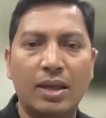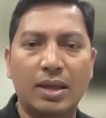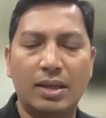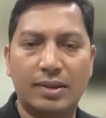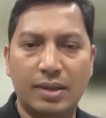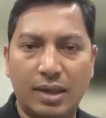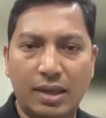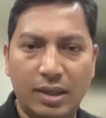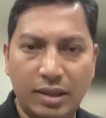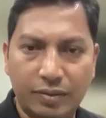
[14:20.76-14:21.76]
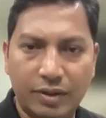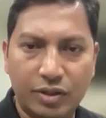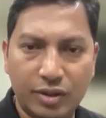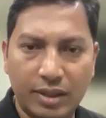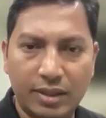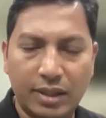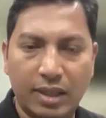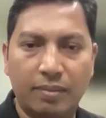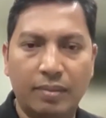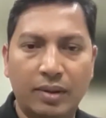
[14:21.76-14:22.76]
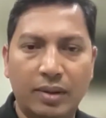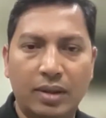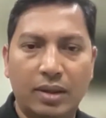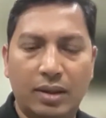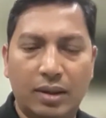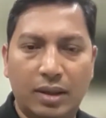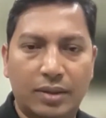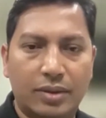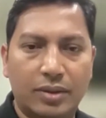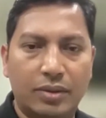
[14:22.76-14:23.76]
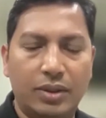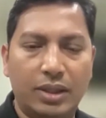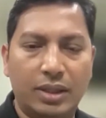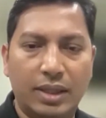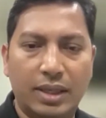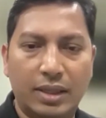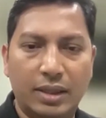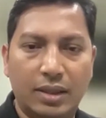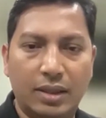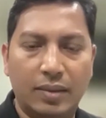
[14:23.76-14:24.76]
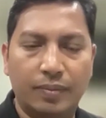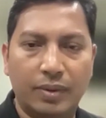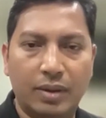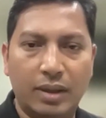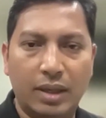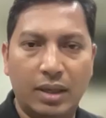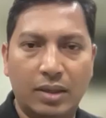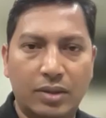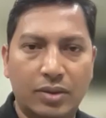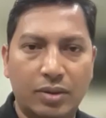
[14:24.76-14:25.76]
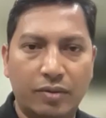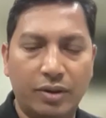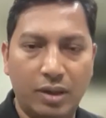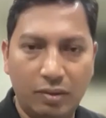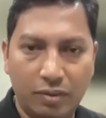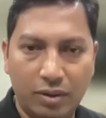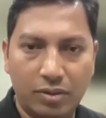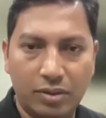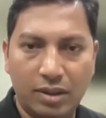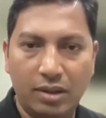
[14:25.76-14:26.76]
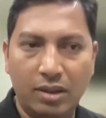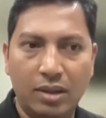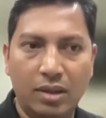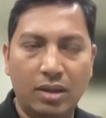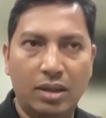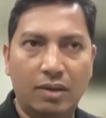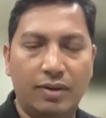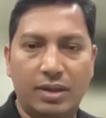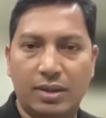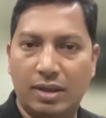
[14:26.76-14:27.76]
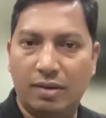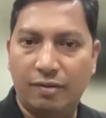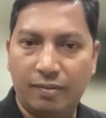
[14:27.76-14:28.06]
It's not an interventional exam. Ultrasound, you can get a ultrasound of your liver to see if there is any